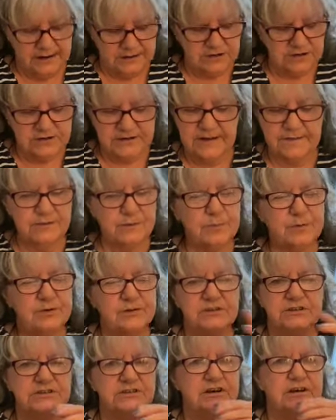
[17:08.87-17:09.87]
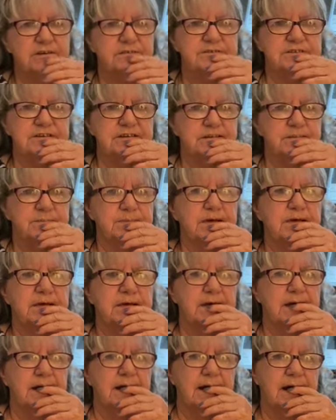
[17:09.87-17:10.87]
I just have to put the scarves in them.
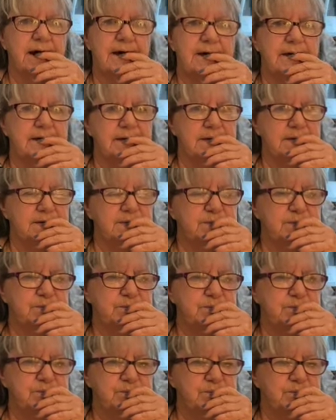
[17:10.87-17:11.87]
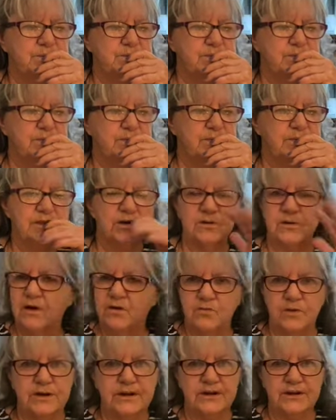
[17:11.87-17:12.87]
Um, they're
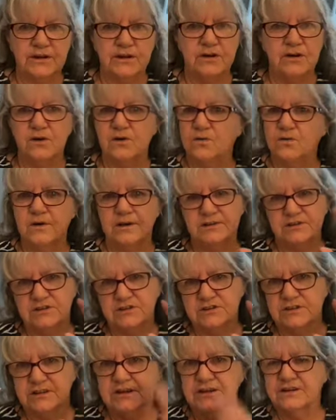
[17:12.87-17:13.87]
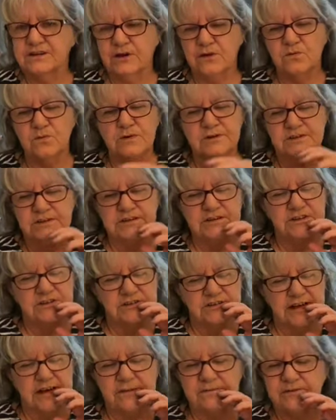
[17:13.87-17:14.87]
all ready to go. It's the adult ones I
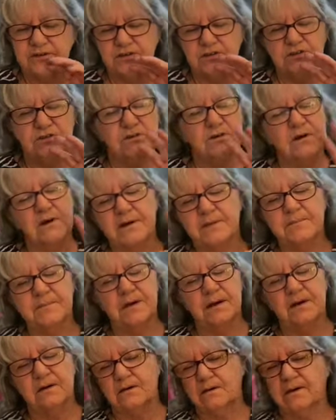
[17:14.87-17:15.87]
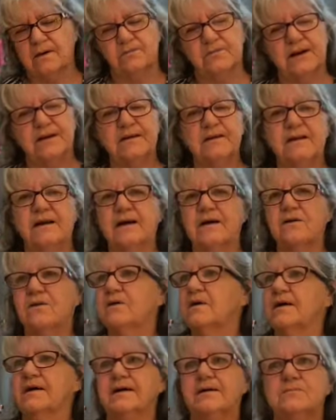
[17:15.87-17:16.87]
just have to do. I'm, right
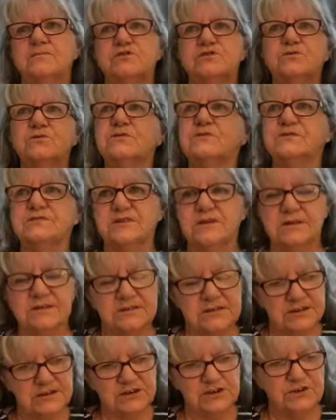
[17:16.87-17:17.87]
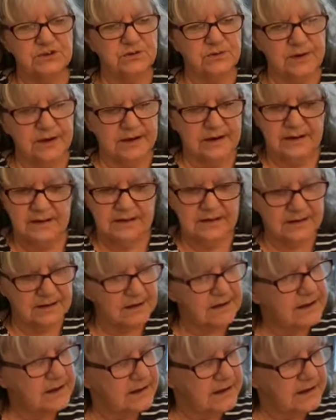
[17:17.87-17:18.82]
now, I am too exhausted to do anything.